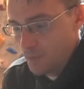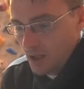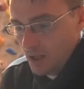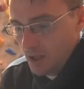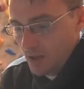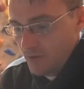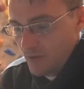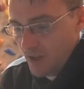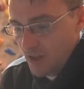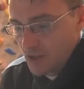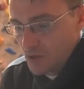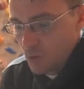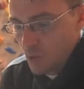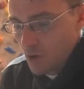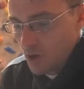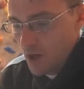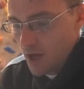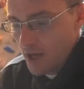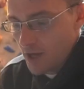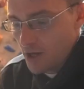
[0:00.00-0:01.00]
Advanced
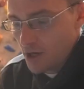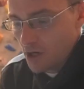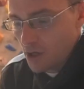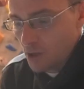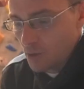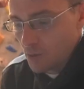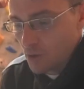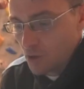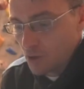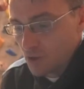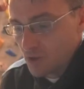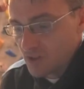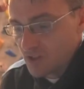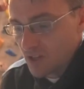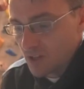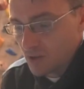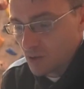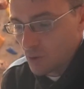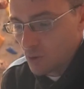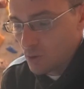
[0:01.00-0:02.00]
wall editor, where you can
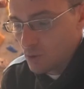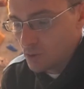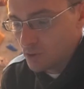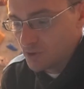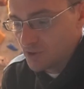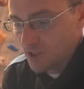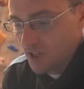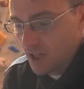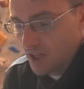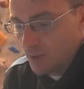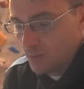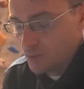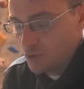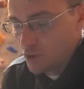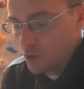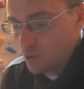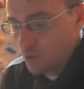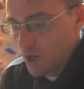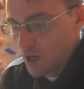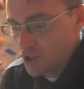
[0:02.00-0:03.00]
set the hold type,
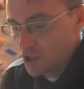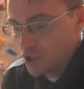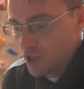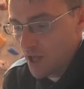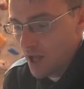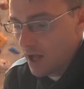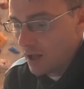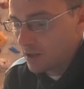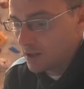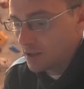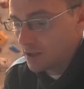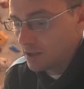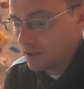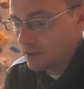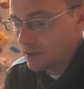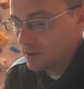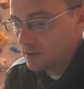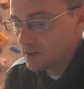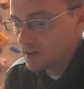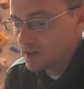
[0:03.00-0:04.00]
directionality,
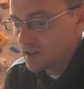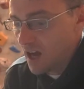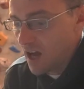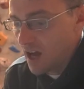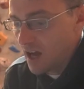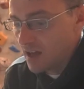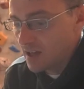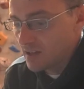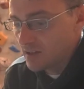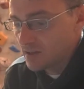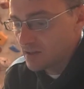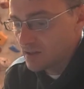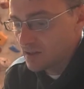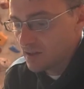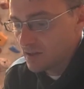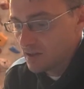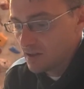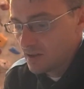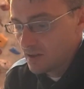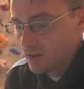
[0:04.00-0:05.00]
size,
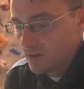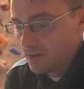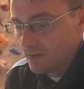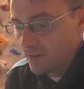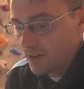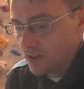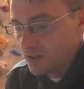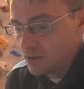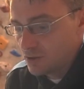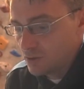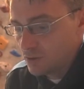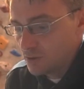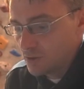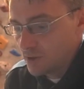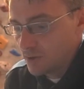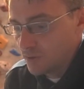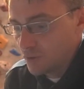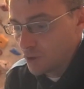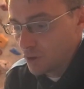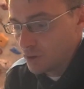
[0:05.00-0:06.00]
fine-tune
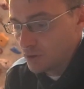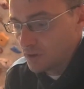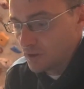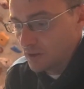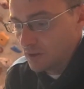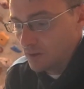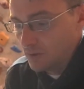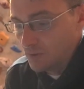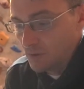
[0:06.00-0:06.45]
difficulty,